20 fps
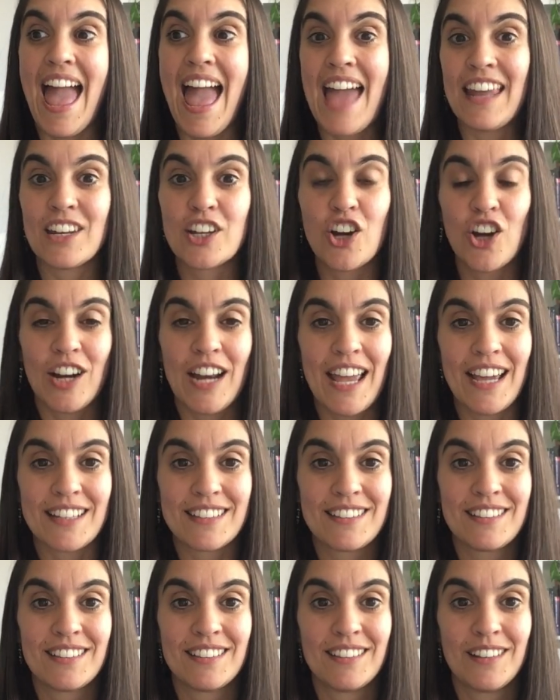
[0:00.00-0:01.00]
and
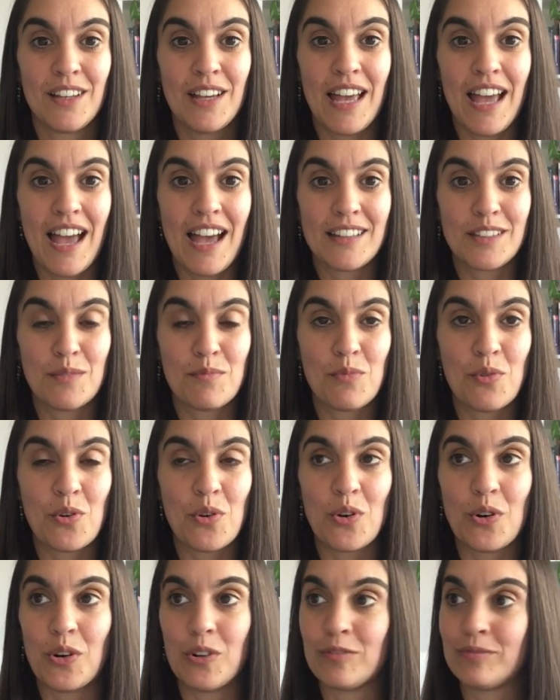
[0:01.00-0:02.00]
connect at a
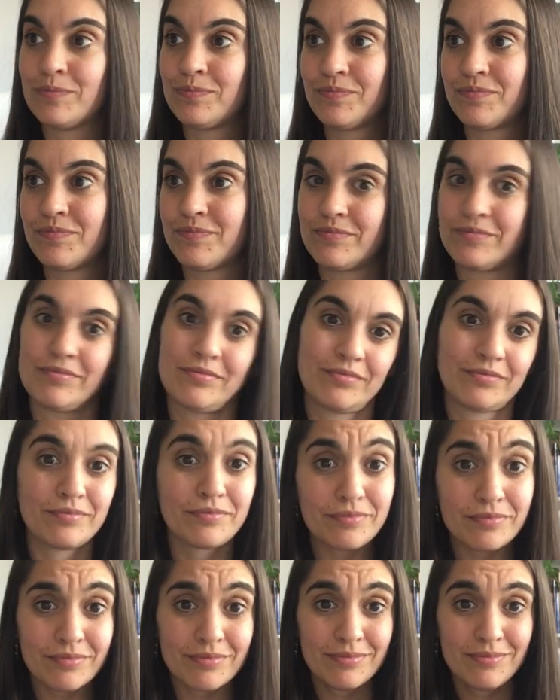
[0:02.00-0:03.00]
more
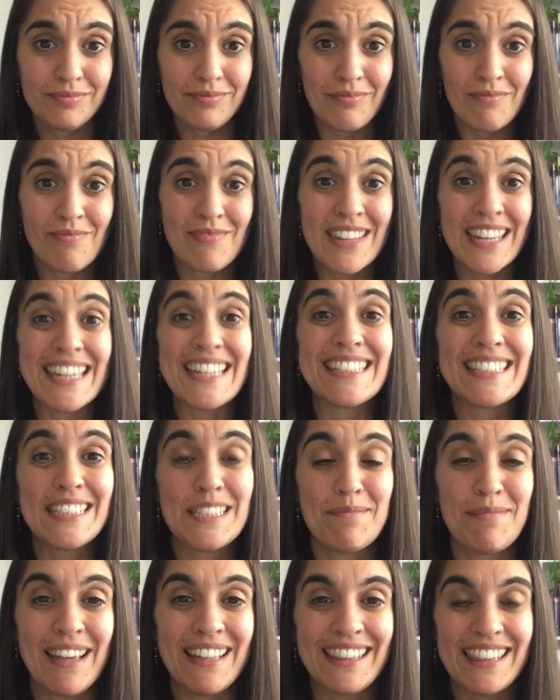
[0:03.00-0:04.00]

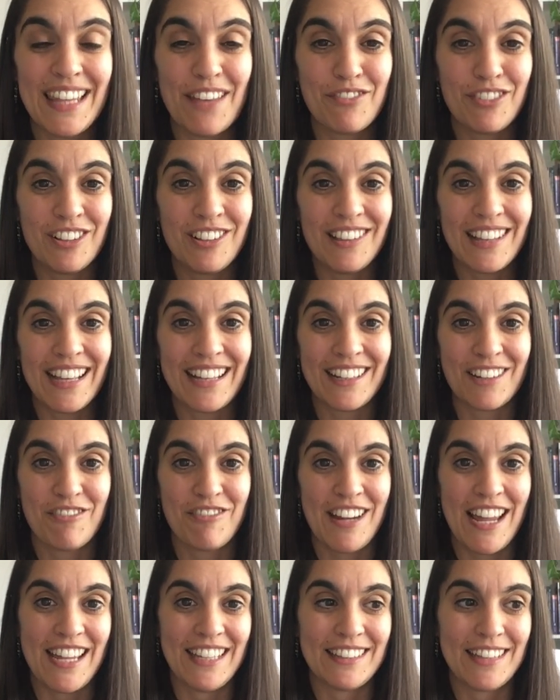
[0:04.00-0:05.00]
intimate level, and
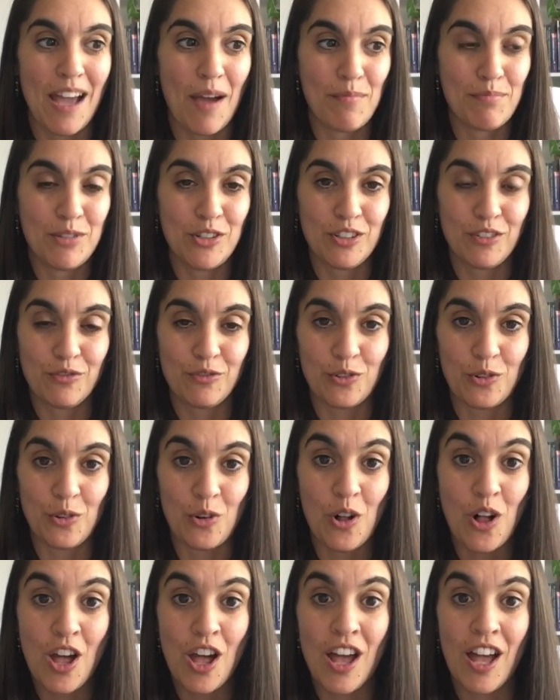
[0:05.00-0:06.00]
create that
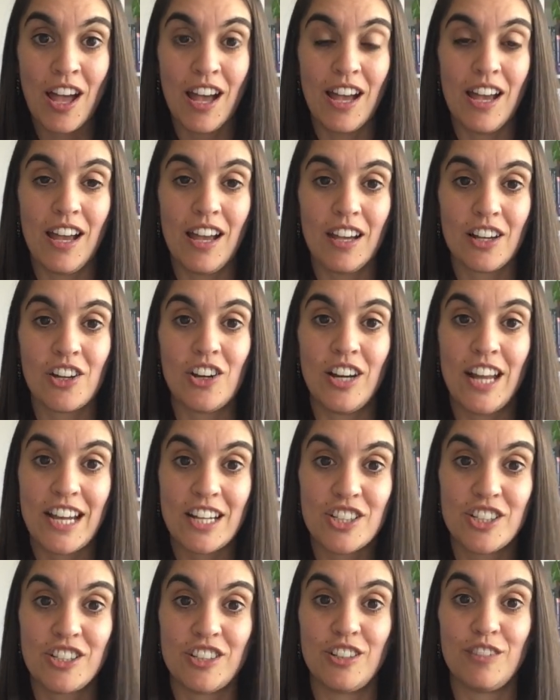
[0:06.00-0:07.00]
beautiful
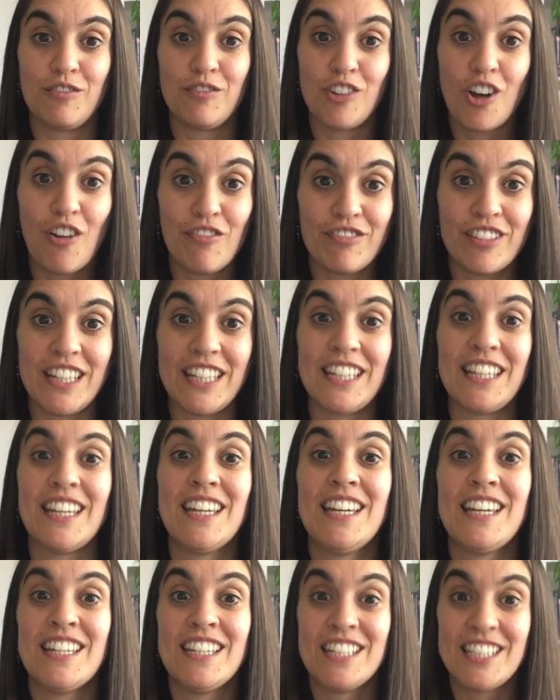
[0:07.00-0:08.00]
connection of loving,
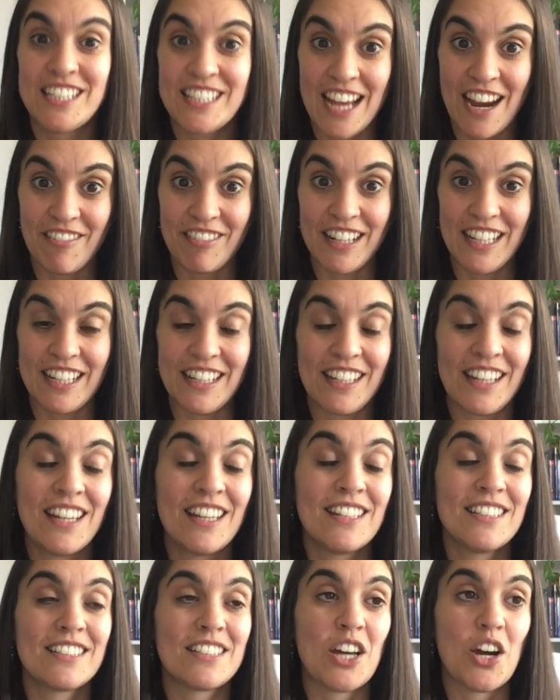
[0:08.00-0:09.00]
sharing.
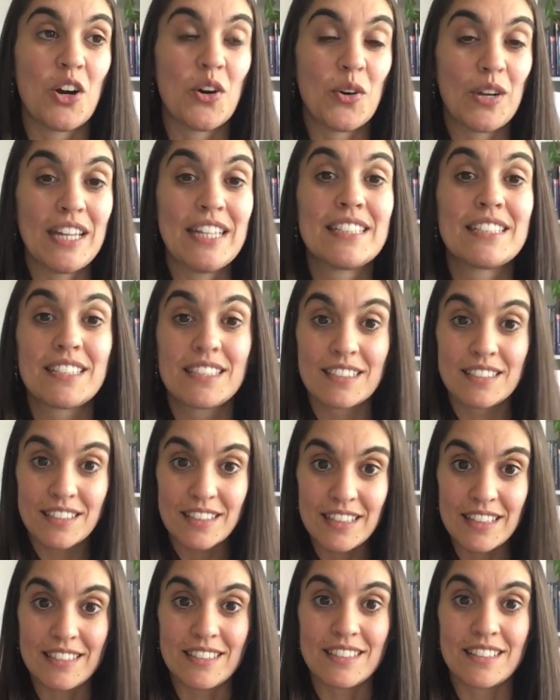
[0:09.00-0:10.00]
So it's
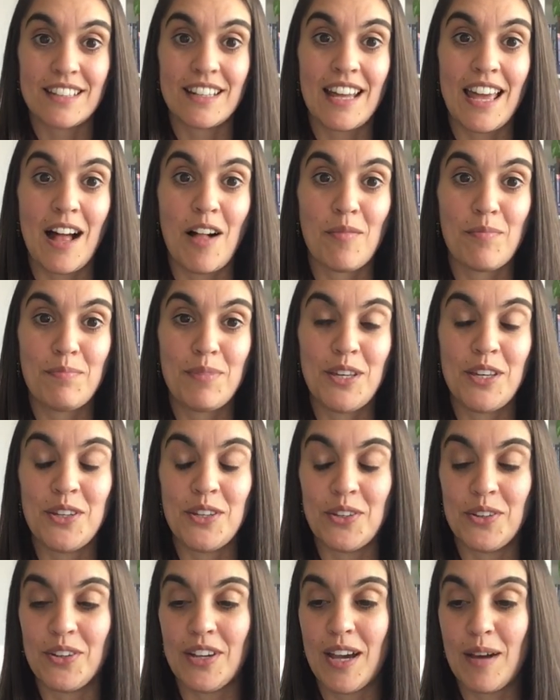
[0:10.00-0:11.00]
going to help
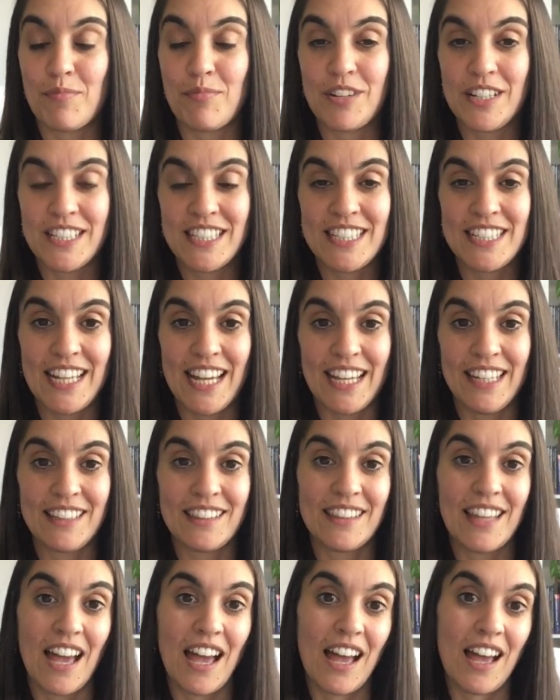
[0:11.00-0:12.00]
you
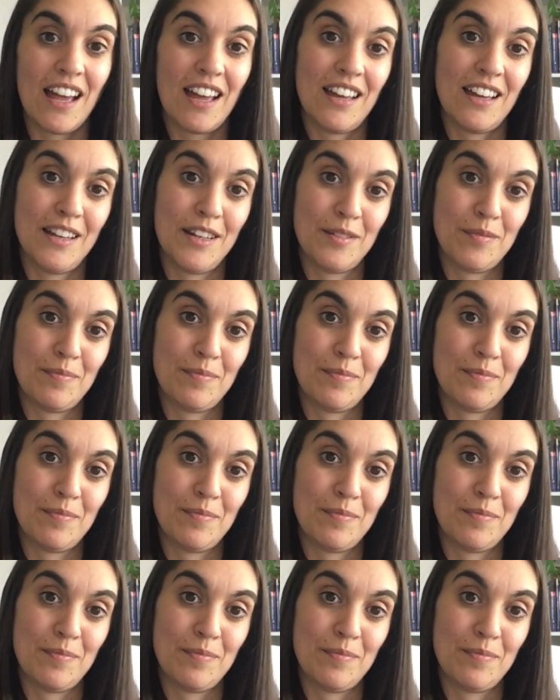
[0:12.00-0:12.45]
appreciate that